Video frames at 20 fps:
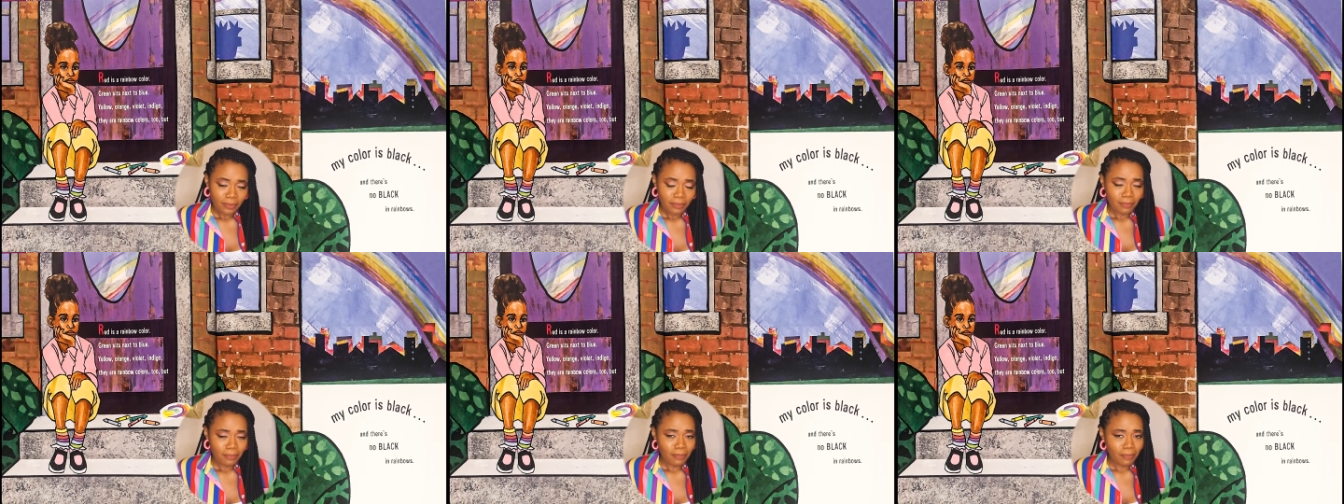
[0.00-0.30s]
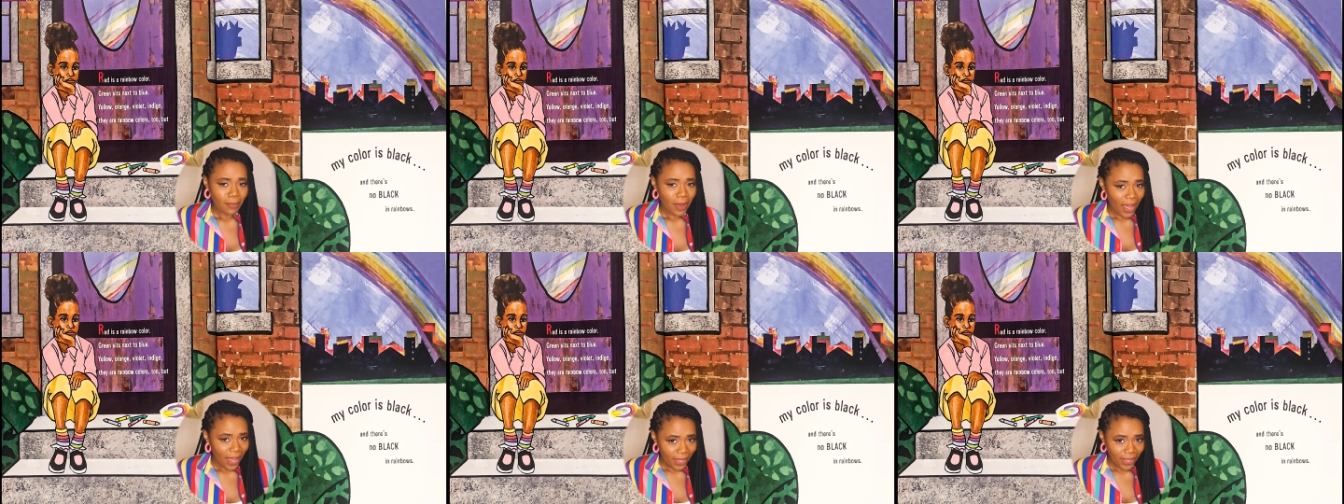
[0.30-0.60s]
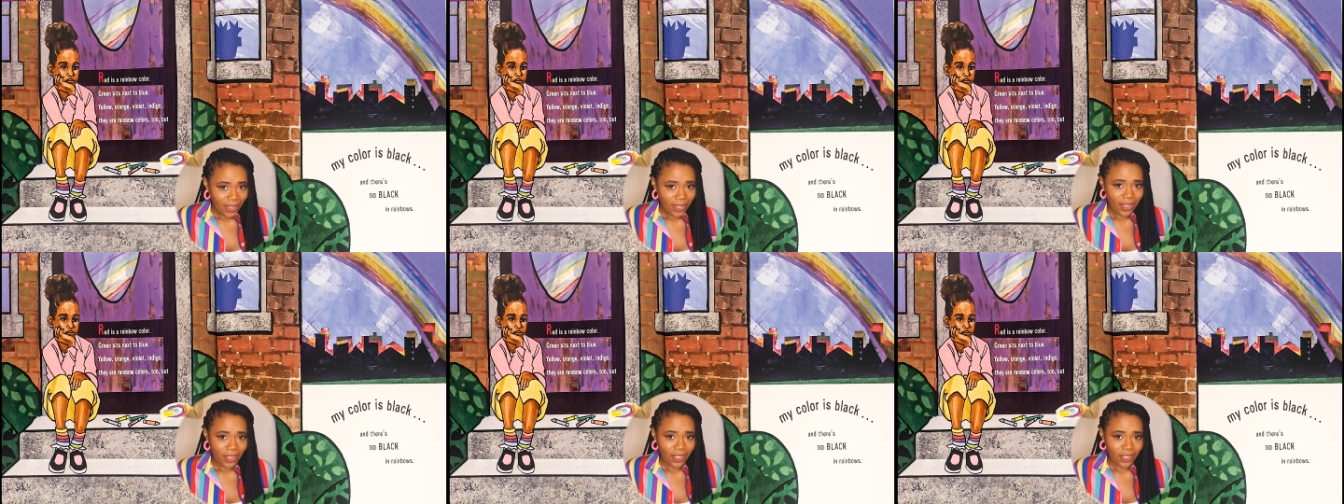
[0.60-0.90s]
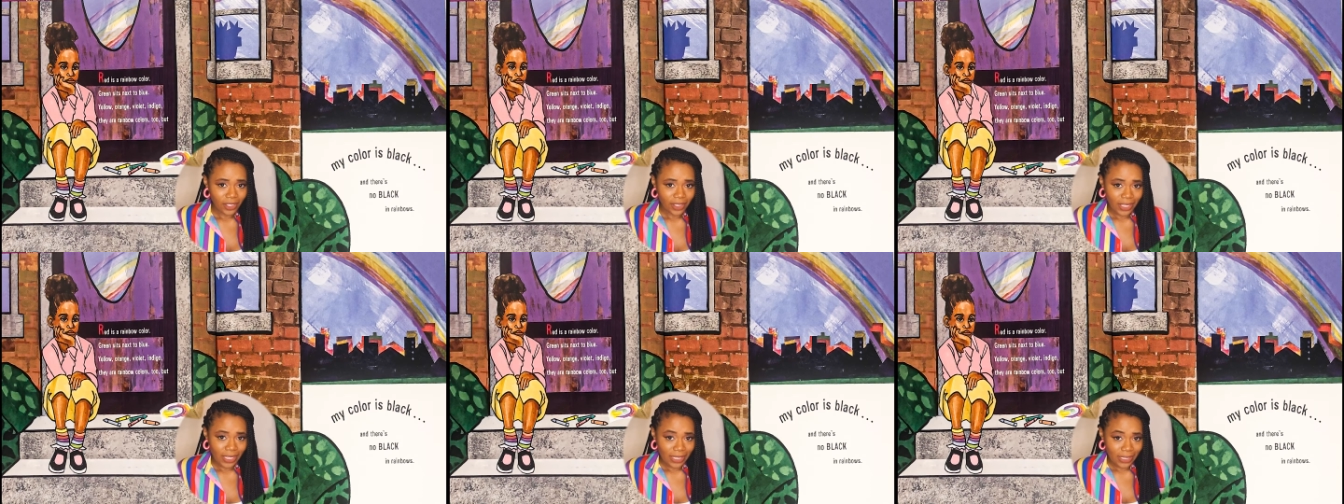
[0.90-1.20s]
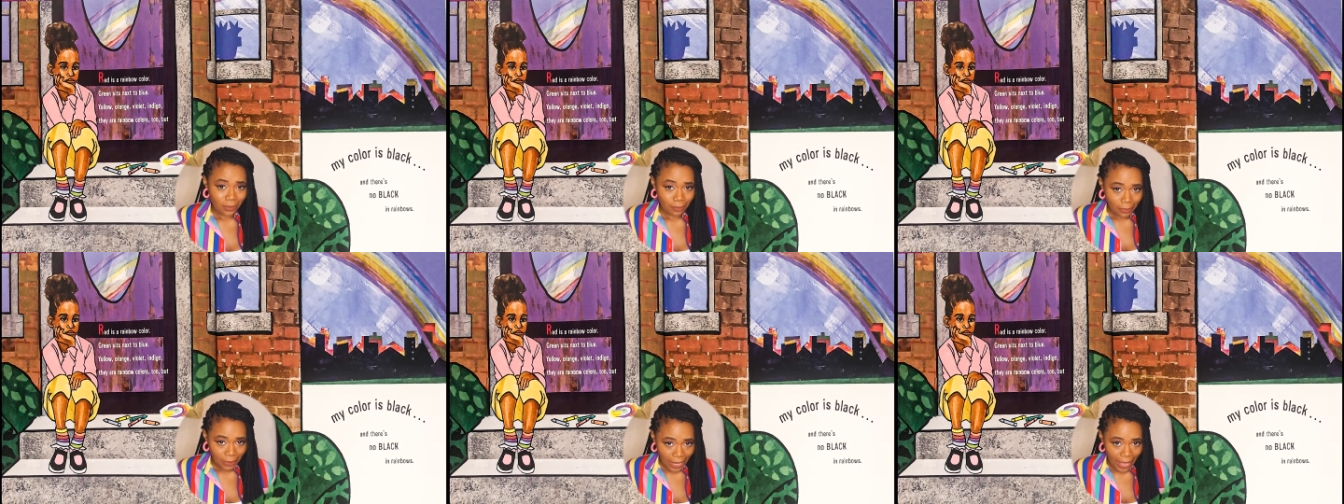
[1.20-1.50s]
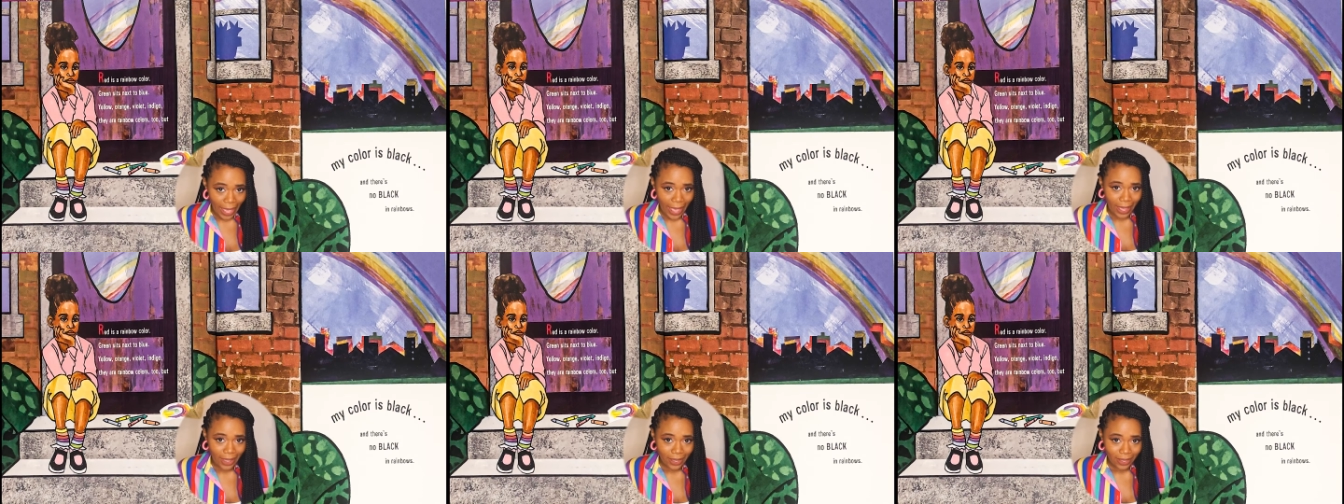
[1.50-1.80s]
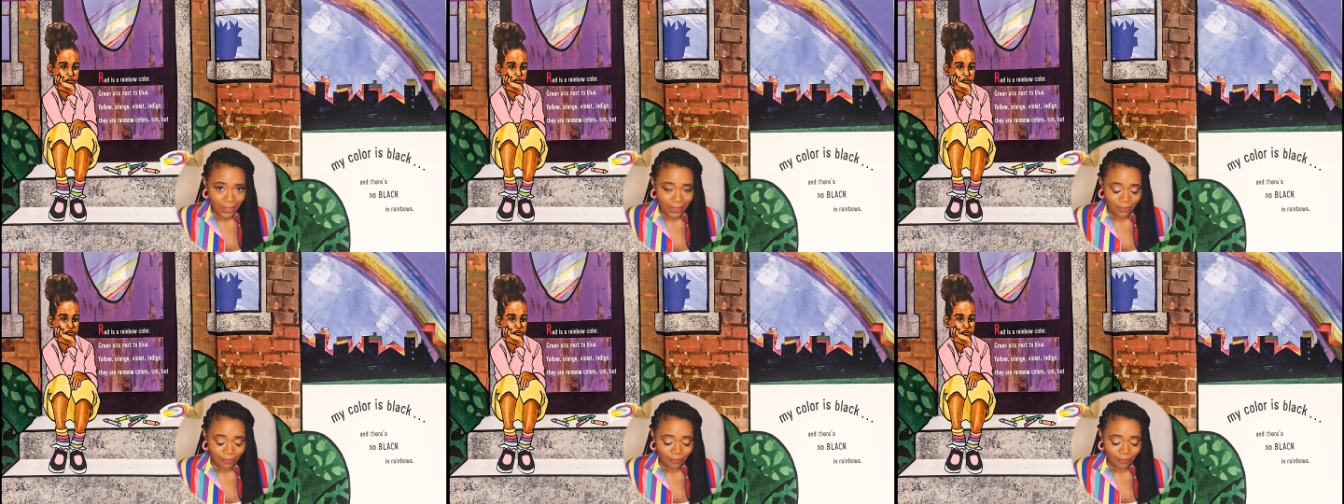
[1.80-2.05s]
my color is black.